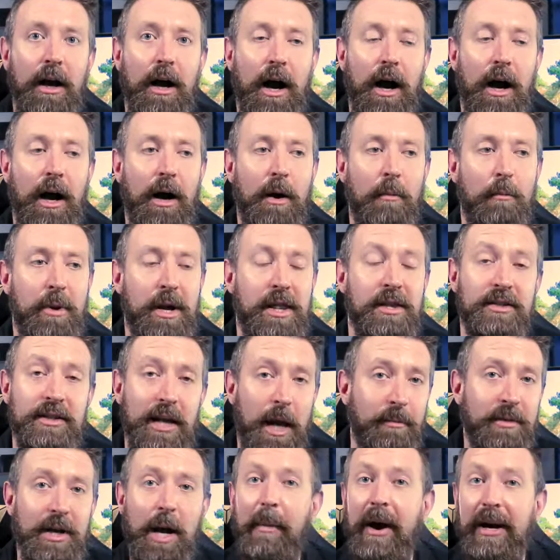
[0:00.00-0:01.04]
But at the
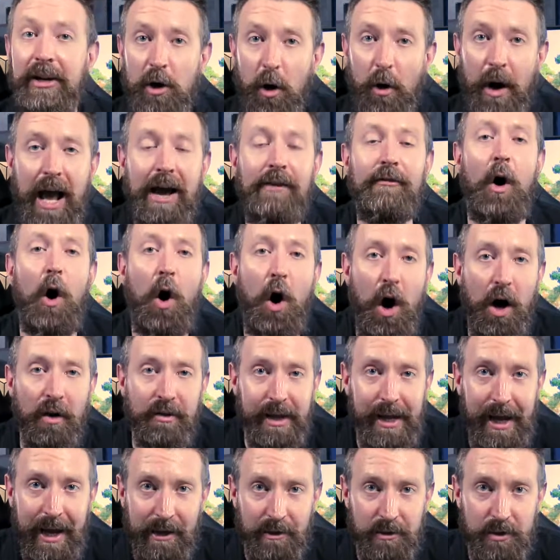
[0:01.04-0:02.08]
same time, I don't have all
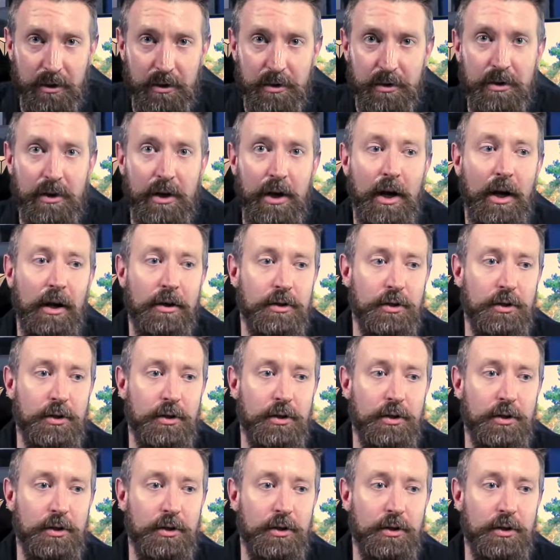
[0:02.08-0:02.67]
the answers.